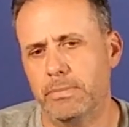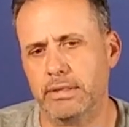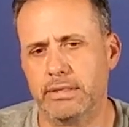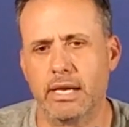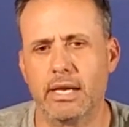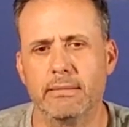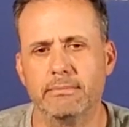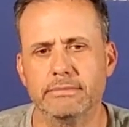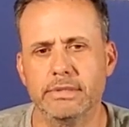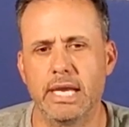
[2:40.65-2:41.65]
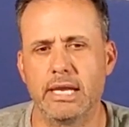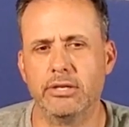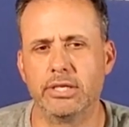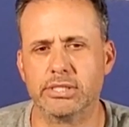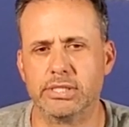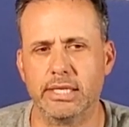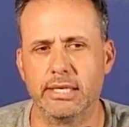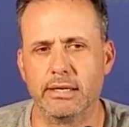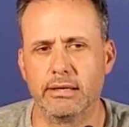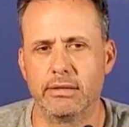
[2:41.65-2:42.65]
But, you could
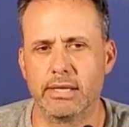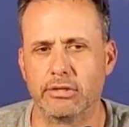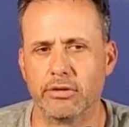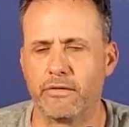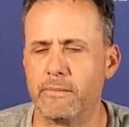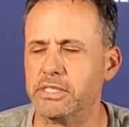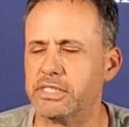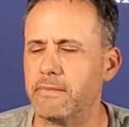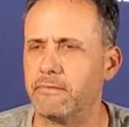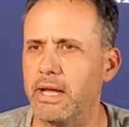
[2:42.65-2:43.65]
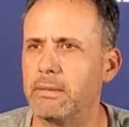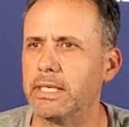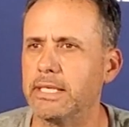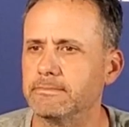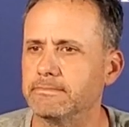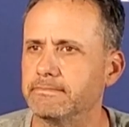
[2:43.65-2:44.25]
see that they're from the same family.